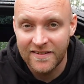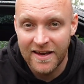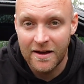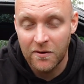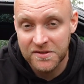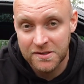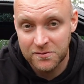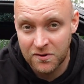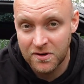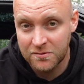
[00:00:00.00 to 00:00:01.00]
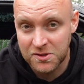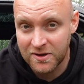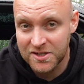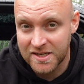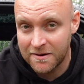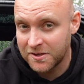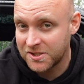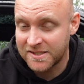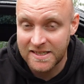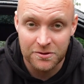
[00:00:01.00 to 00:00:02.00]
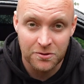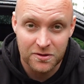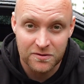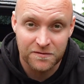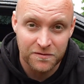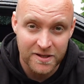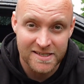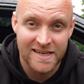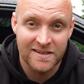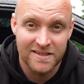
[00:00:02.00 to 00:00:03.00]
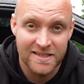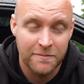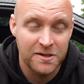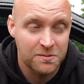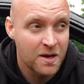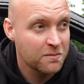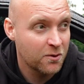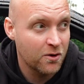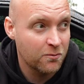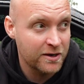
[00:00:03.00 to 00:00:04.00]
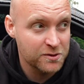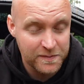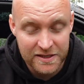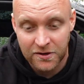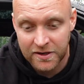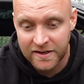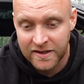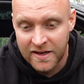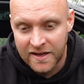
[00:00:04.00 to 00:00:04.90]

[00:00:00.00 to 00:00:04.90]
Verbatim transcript: Um, obviously it was, very, it was crash damaged, didn't know the full extent of the damage when I was bidding on it.